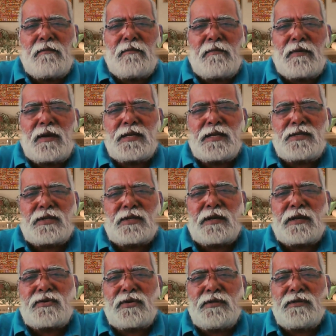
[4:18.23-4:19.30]

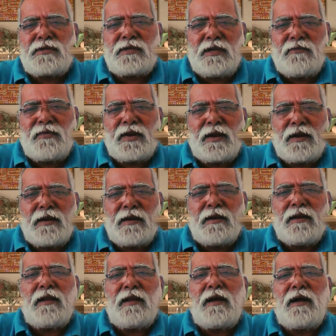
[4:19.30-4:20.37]
conservation is given,
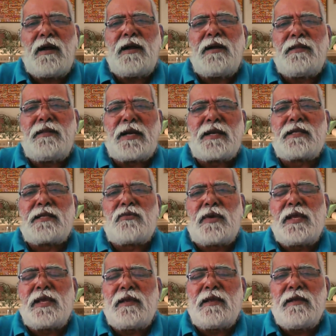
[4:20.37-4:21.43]
and that is
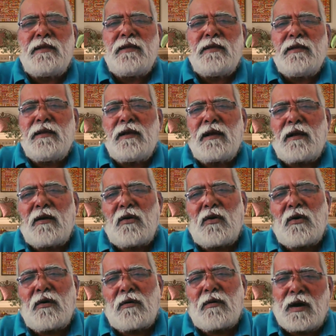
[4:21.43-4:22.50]
why
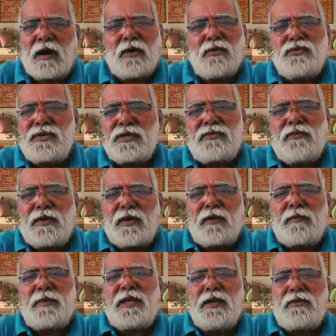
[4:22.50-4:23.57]
all houses will not
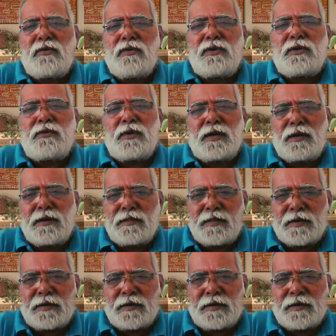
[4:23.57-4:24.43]
be equal to one another.